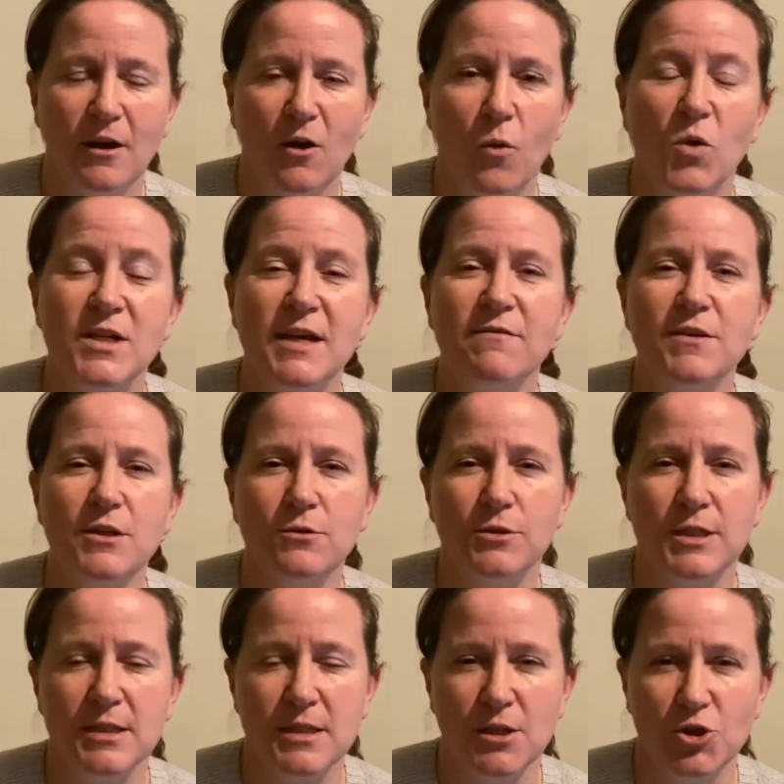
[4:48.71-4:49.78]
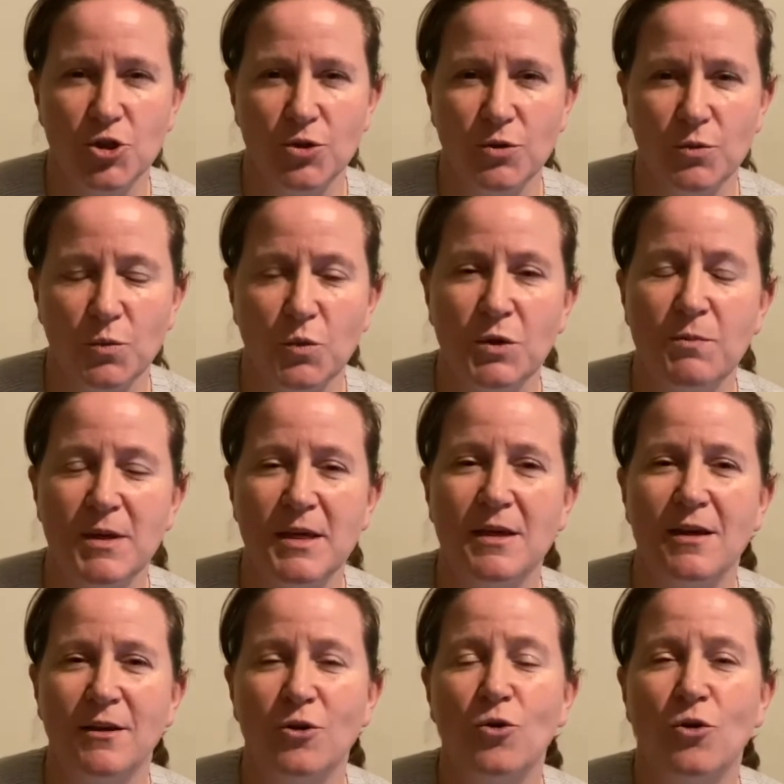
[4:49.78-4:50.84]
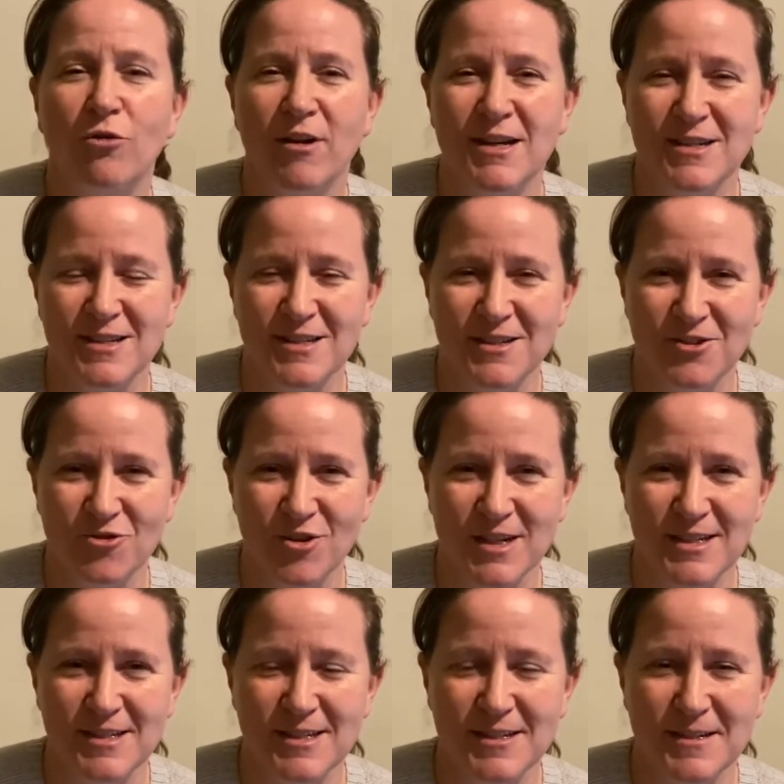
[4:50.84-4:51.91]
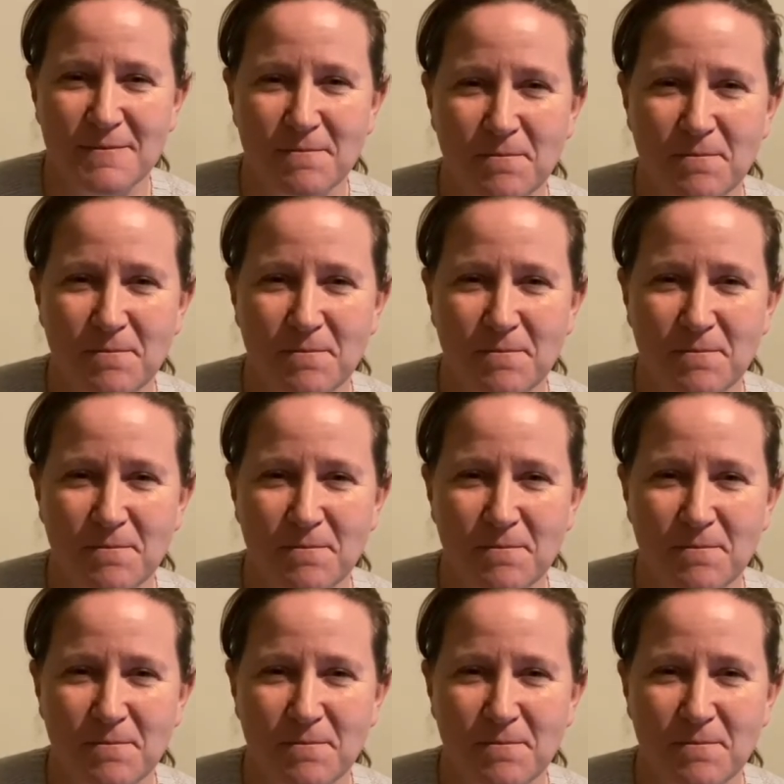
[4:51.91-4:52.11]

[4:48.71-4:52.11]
whatever your decision would be in your greatest interests.